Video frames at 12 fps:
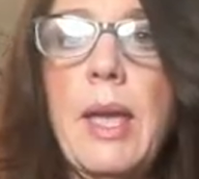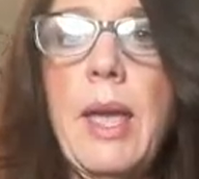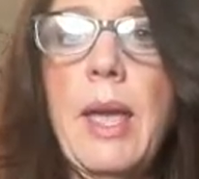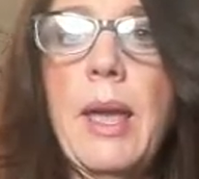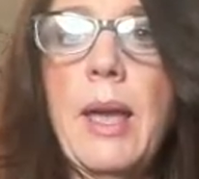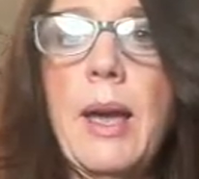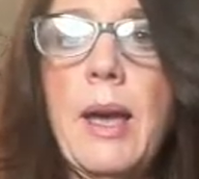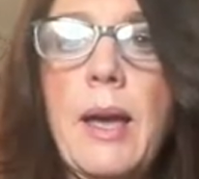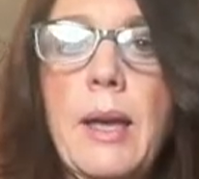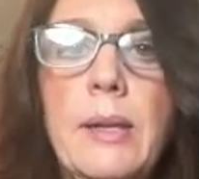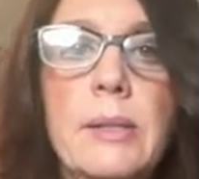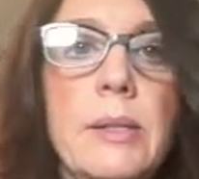
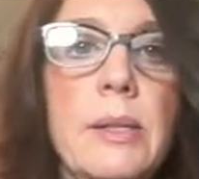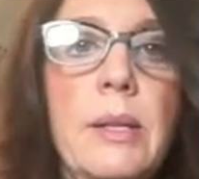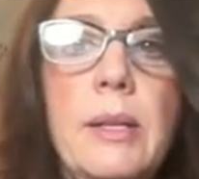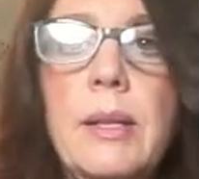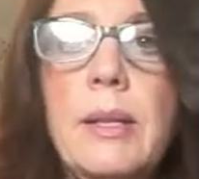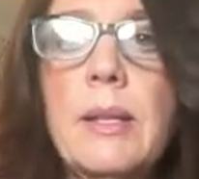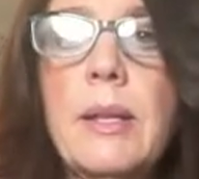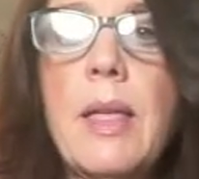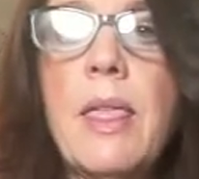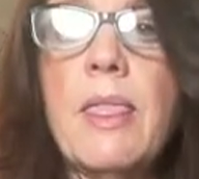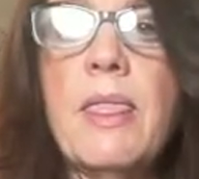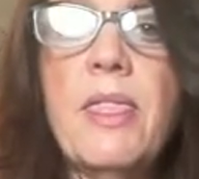And
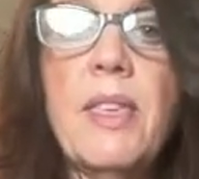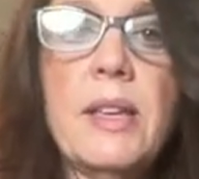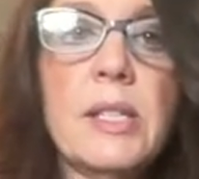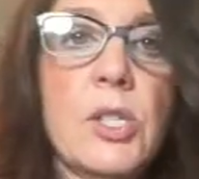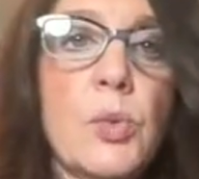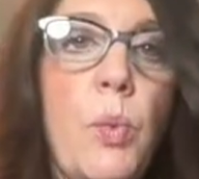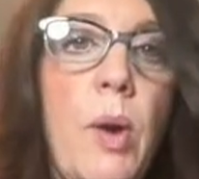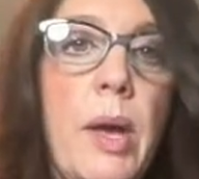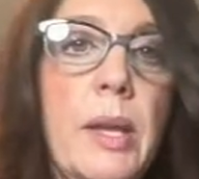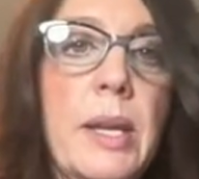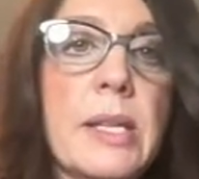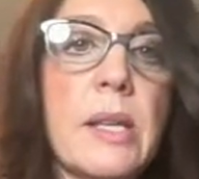this
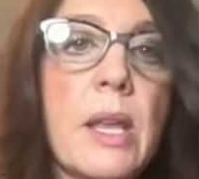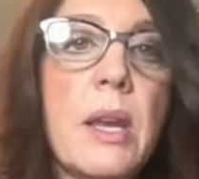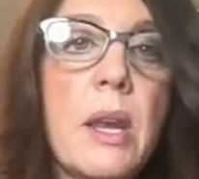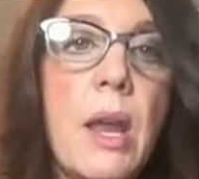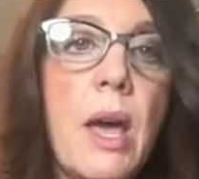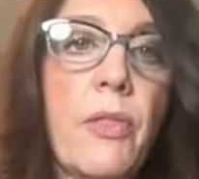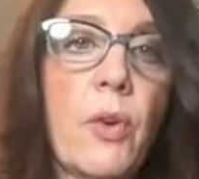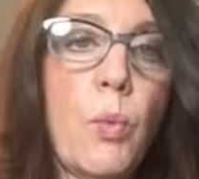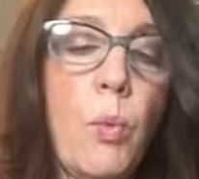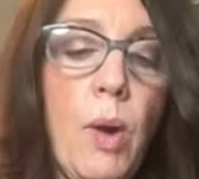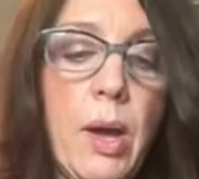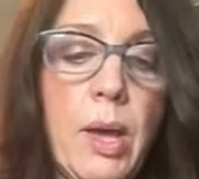one is another
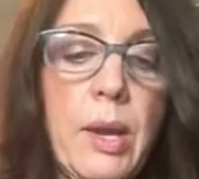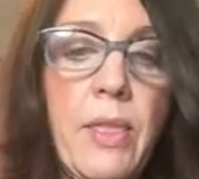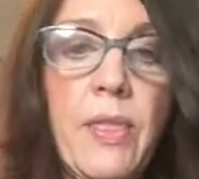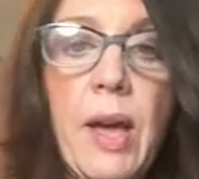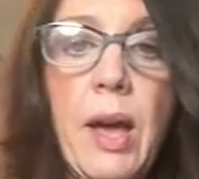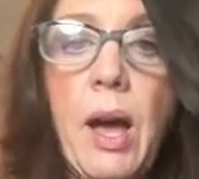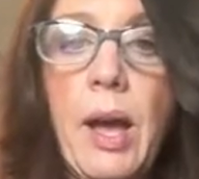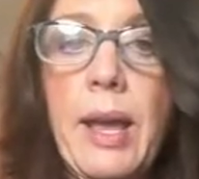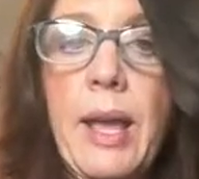one that I